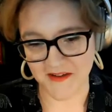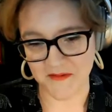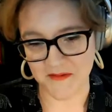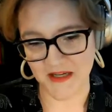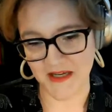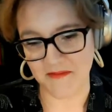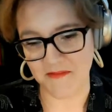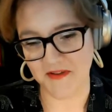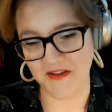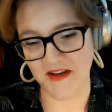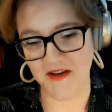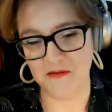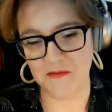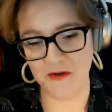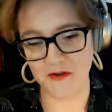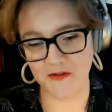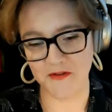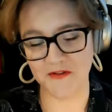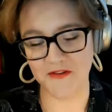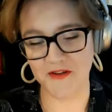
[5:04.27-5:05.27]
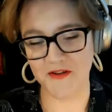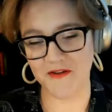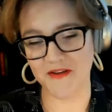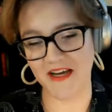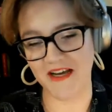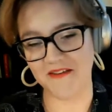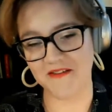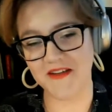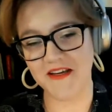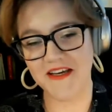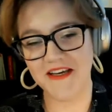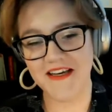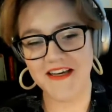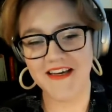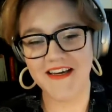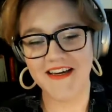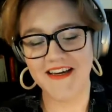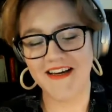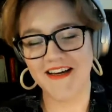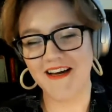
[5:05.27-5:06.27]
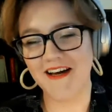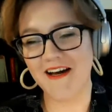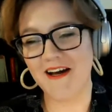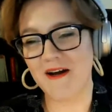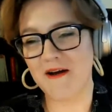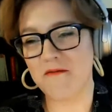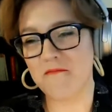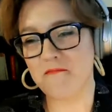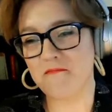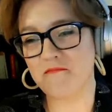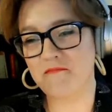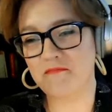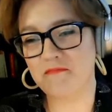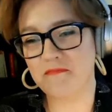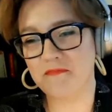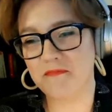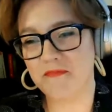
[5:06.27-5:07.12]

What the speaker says: sometimes. I will slow down. Um,